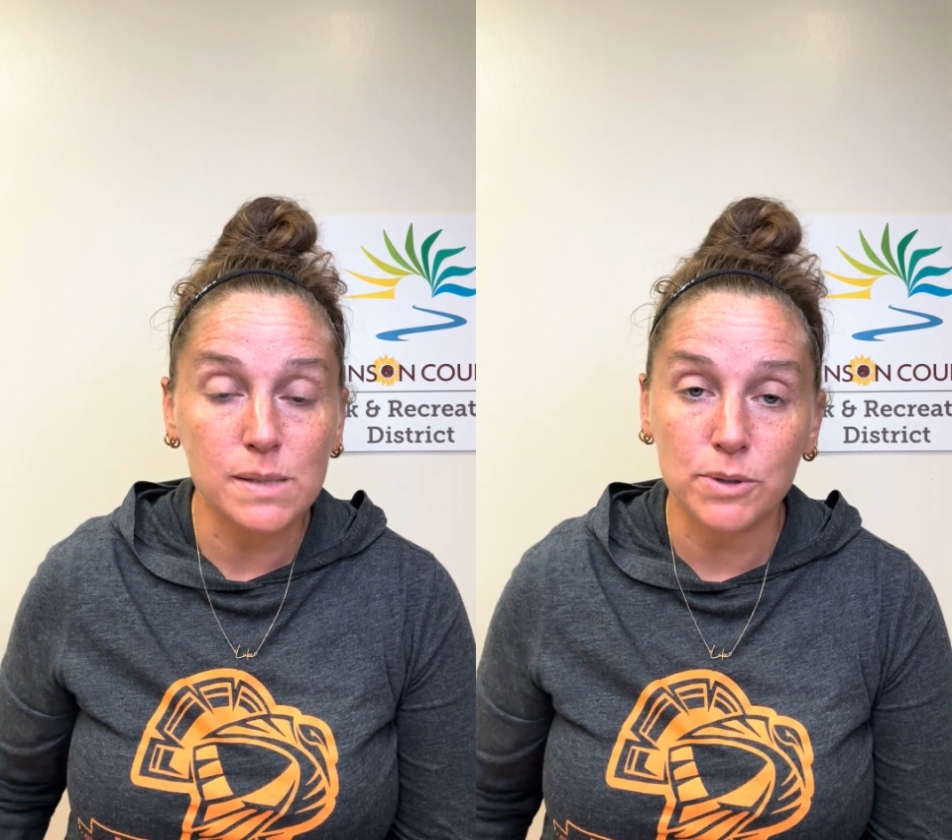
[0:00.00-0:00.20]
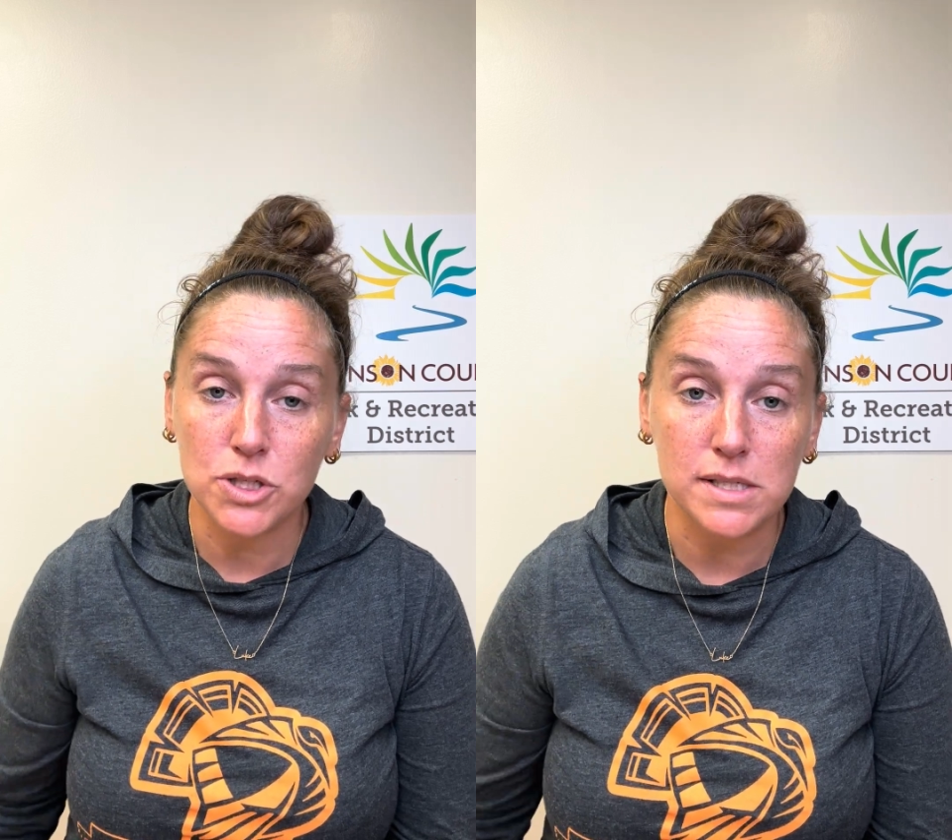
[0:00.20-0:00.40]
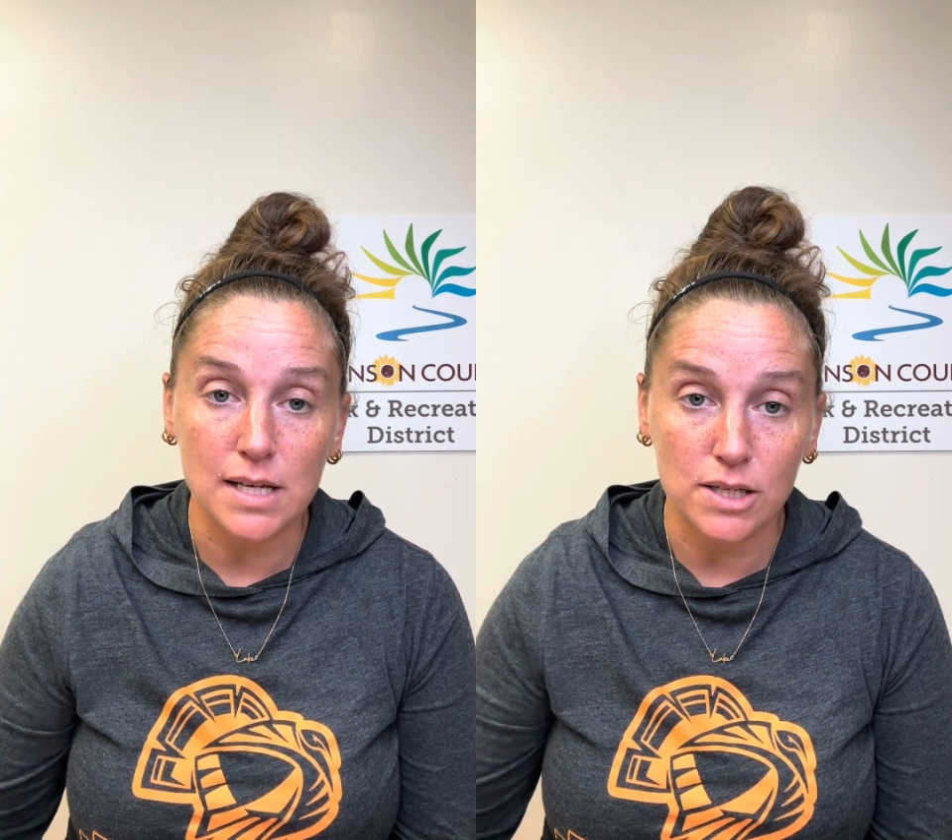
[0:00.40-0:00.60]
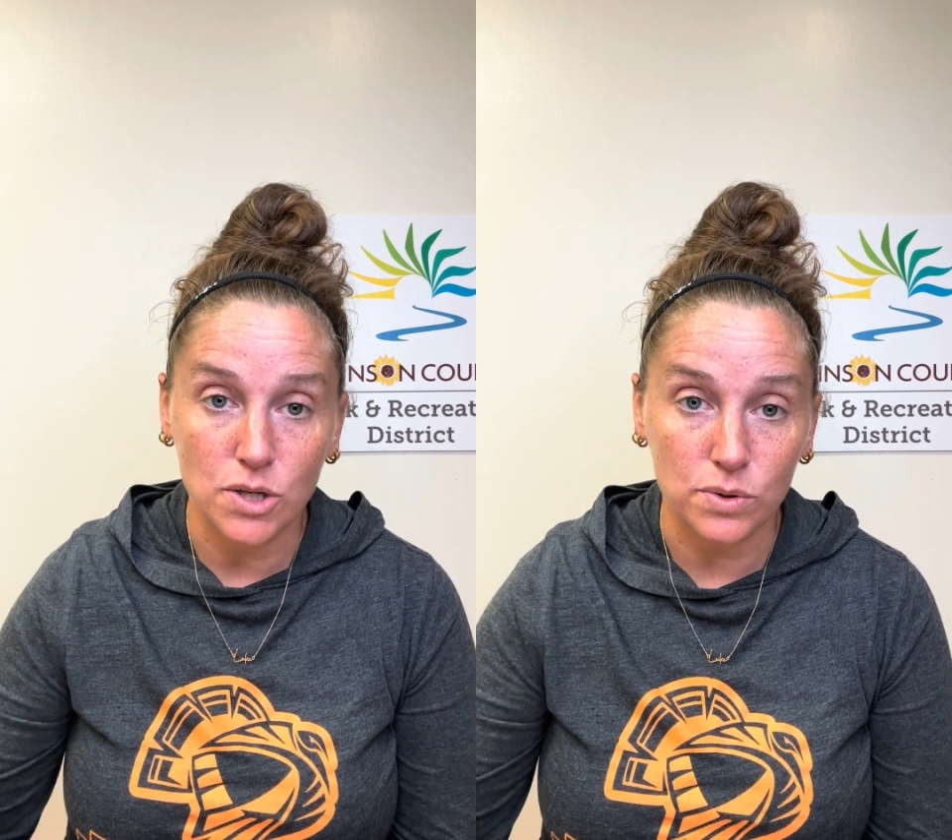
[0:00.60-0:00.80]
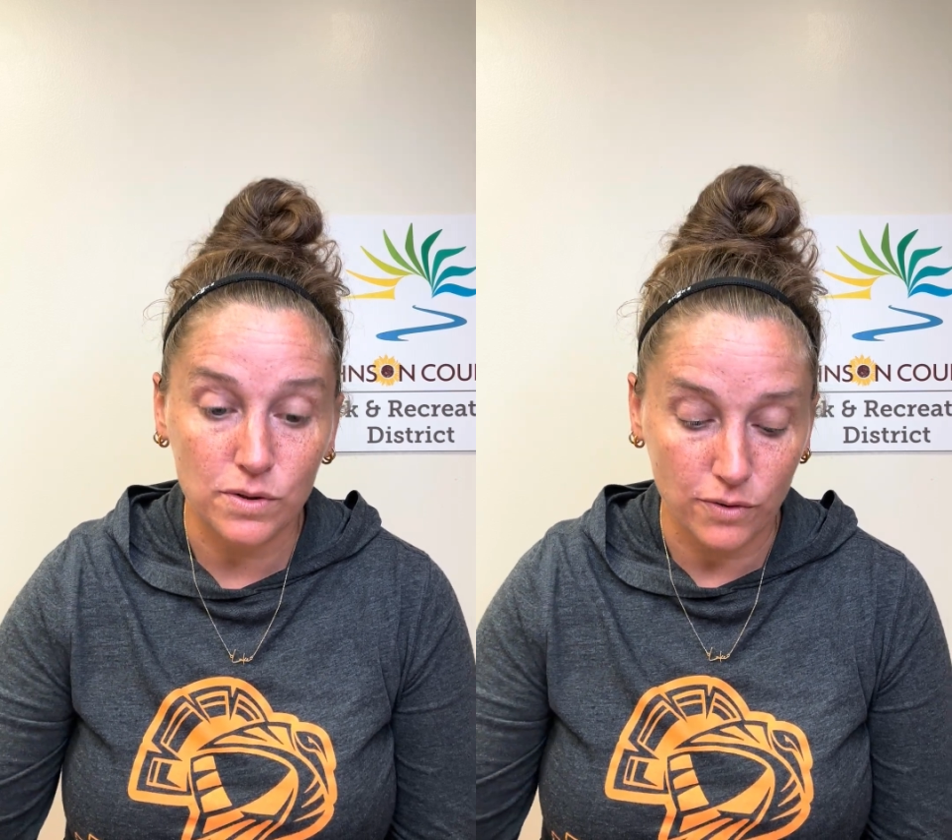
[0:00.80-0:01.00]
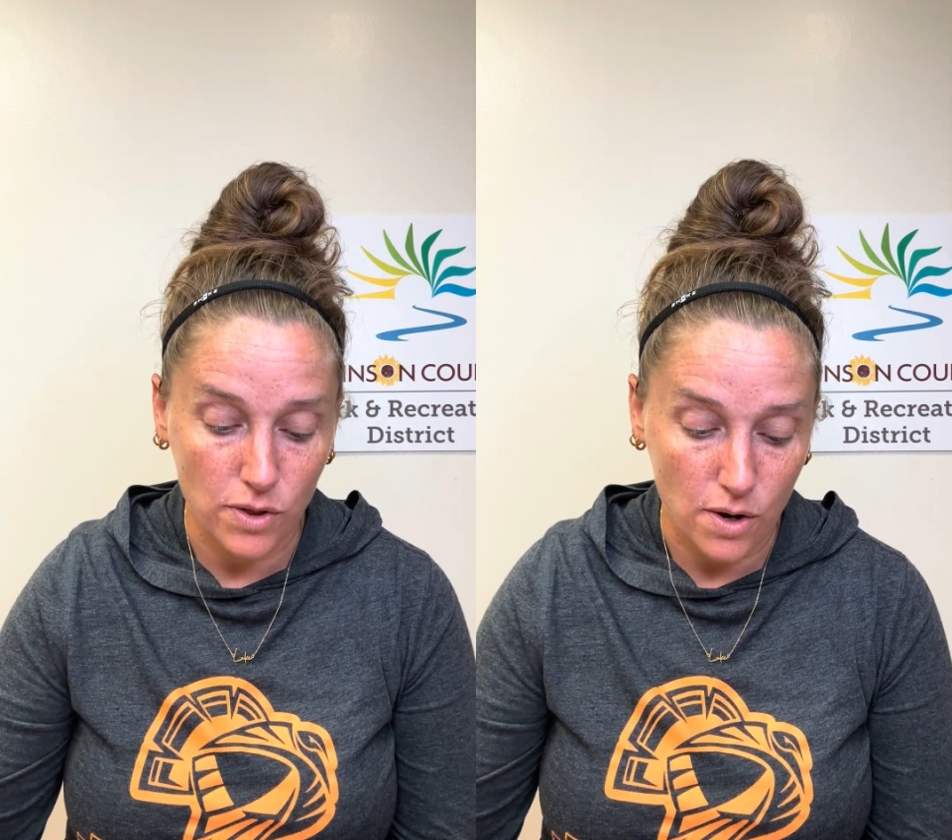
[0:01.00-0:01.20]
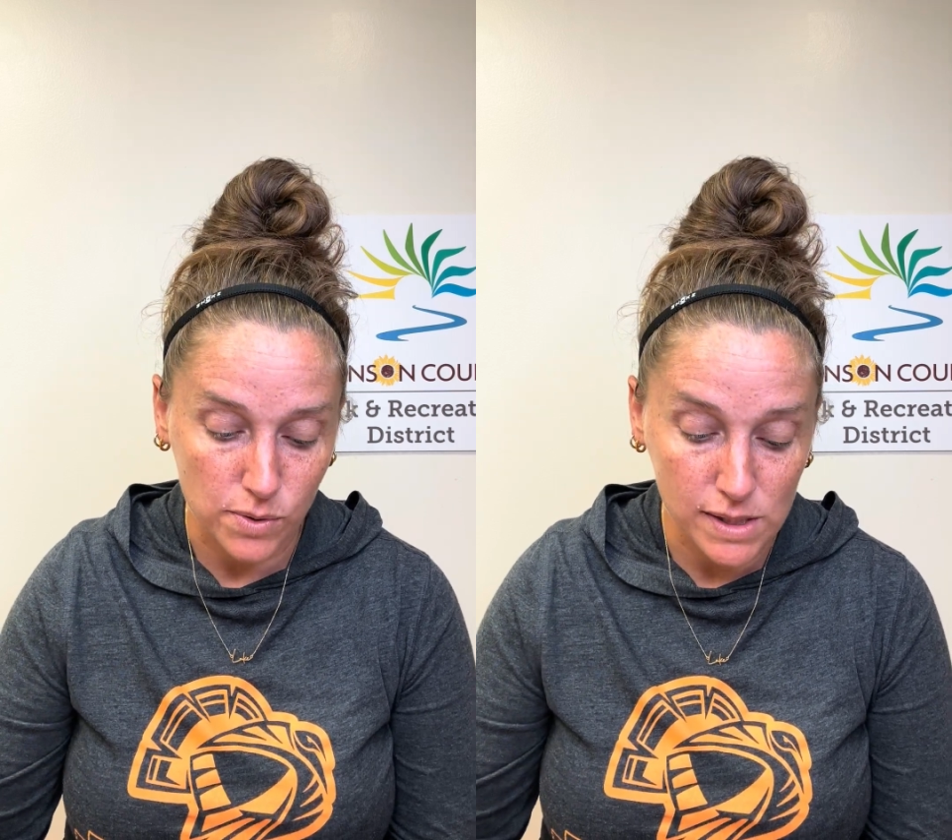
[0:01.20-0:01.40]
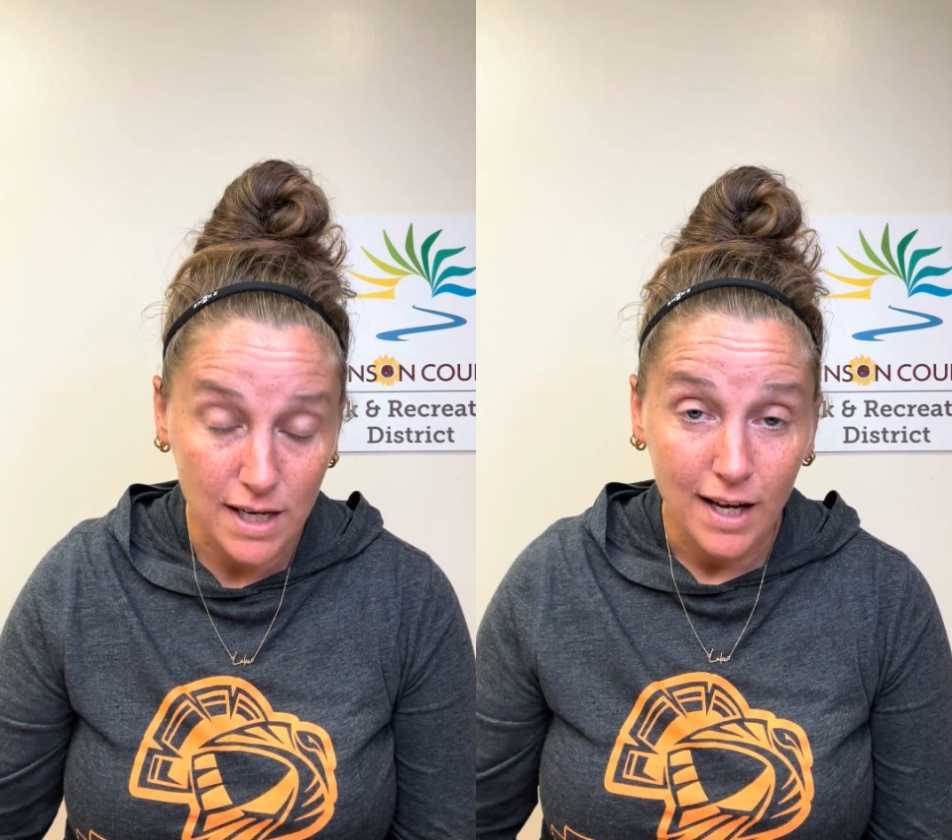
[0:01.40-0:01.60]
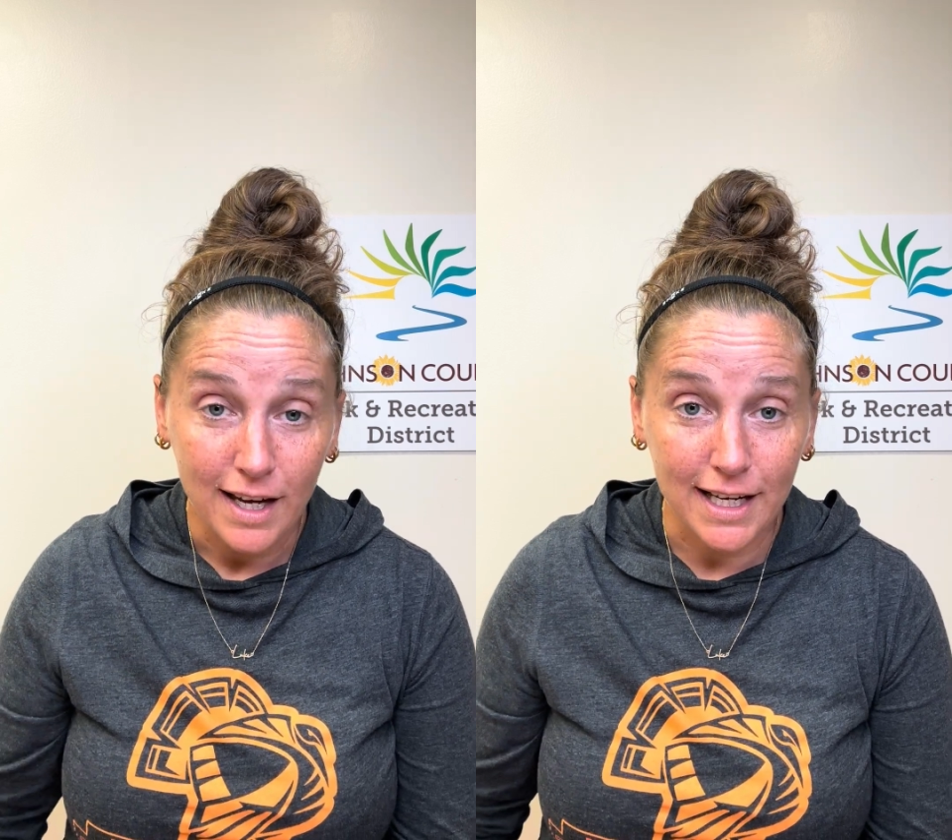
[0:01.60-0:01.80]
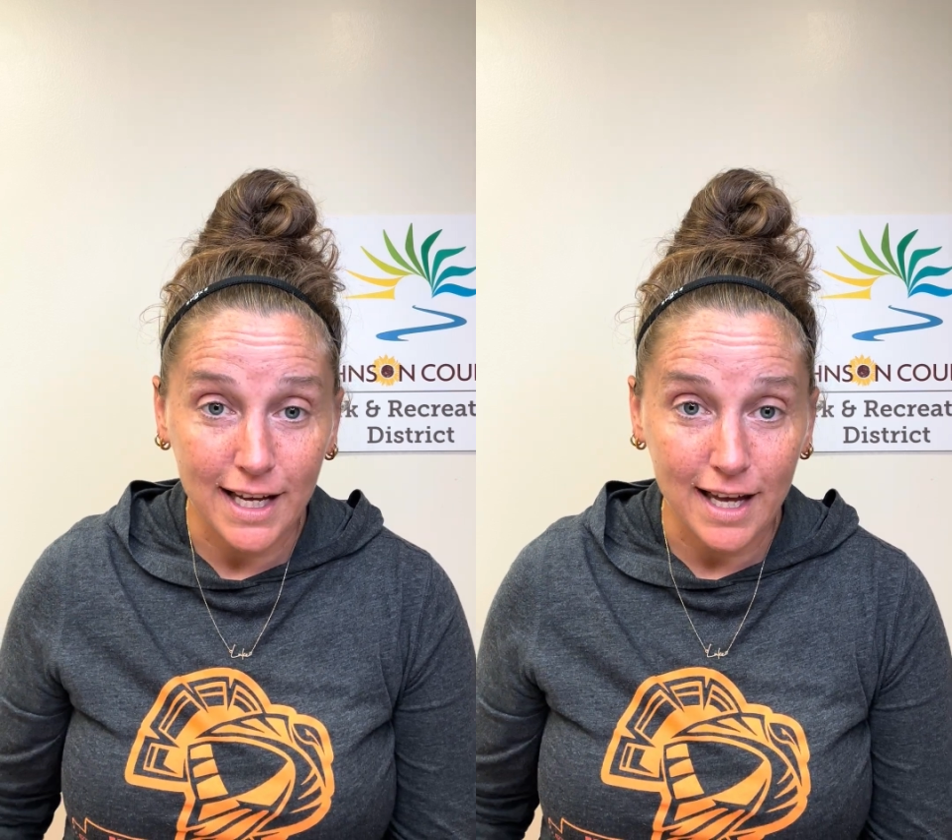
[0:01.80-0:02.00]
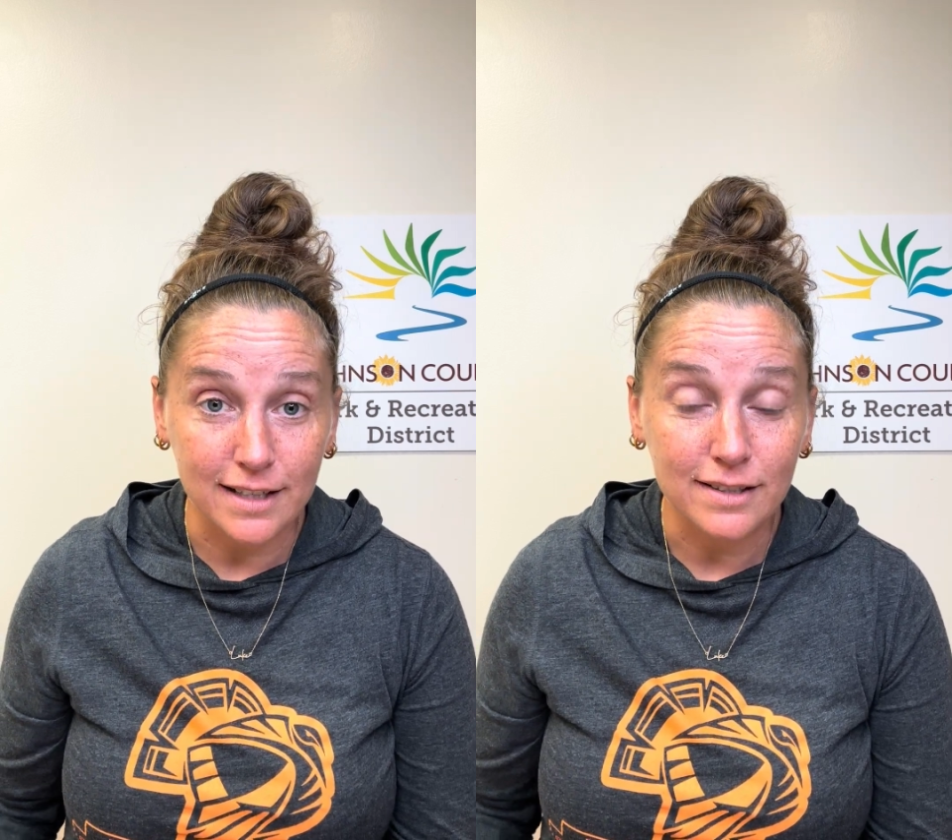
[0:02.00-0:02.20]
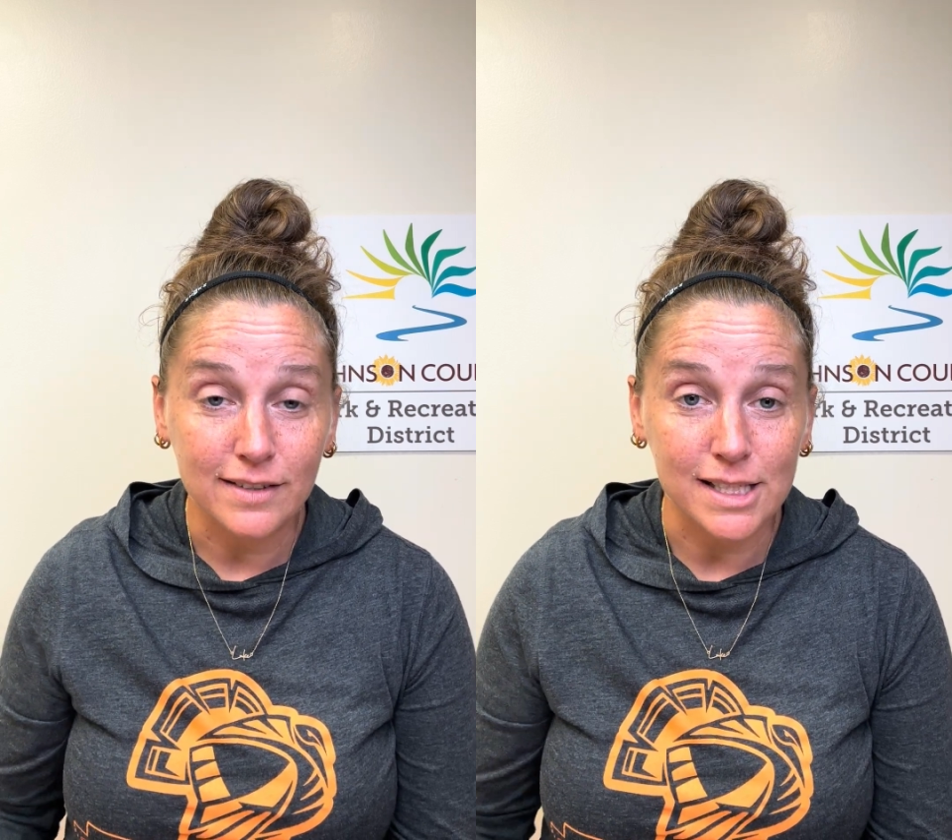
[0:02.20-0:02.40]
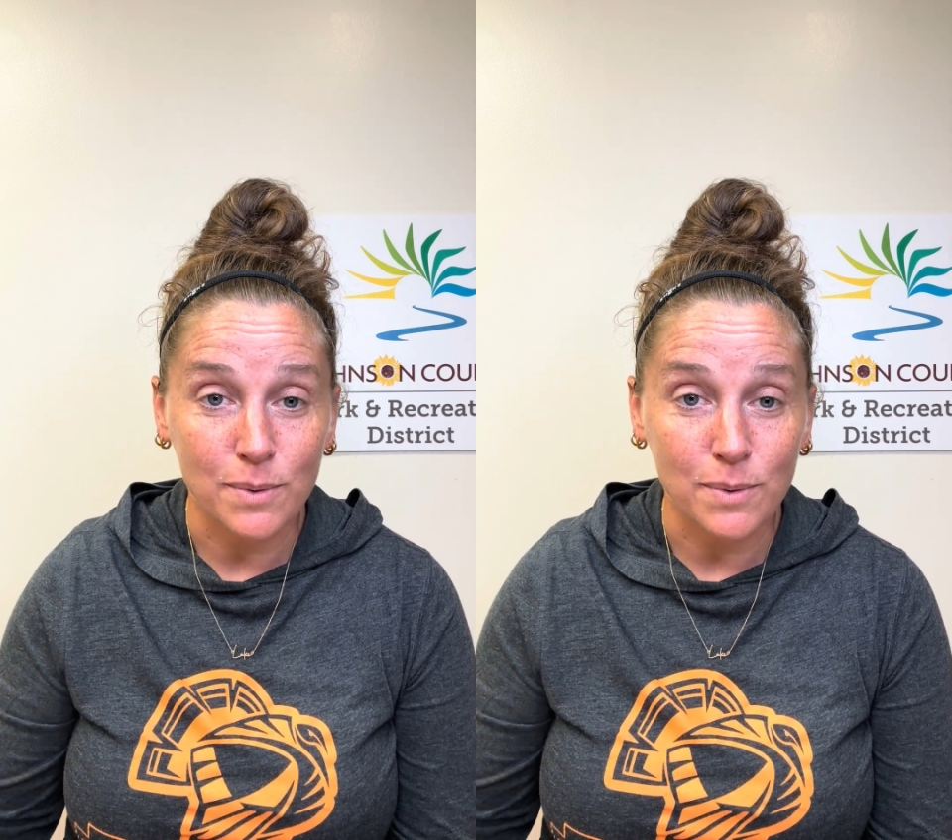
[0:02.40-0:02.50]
but just stay tuned for those. And again, that's